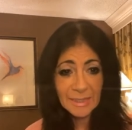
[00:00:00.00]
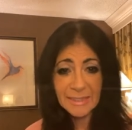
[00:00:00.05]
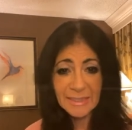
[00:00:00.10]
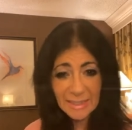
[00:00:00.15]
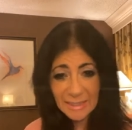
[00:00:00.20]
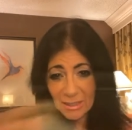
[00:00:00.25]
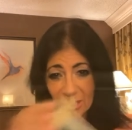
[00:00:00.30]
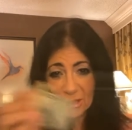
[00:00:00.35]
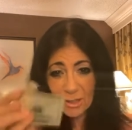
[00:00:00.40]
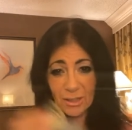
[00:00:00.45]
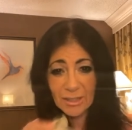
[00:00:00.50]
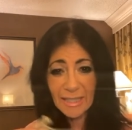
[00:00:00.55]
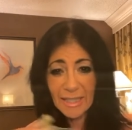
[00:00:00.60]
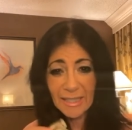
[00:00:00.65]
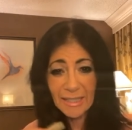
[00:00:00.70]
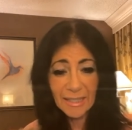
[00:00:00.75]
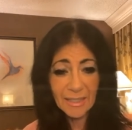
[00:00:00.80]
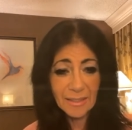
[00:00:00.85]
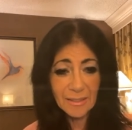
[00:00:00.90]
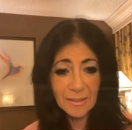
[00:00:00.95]
They just
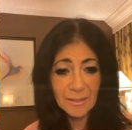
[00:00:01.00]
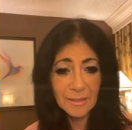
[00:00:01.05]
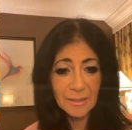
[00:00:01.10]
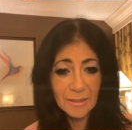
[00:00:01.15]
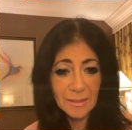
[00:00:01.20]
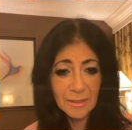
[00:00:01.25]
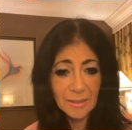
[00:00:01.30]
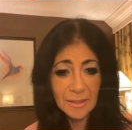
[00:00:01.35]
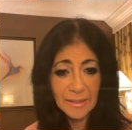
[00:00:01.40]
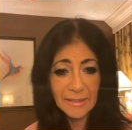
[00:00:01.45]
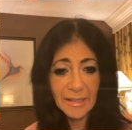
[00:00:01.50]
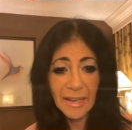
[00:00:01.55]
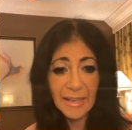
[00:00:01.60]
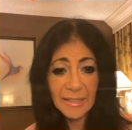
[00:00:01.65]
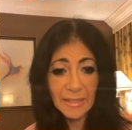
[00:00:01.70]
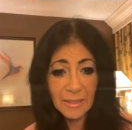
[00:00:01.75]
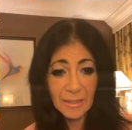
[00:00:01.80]
take it and hide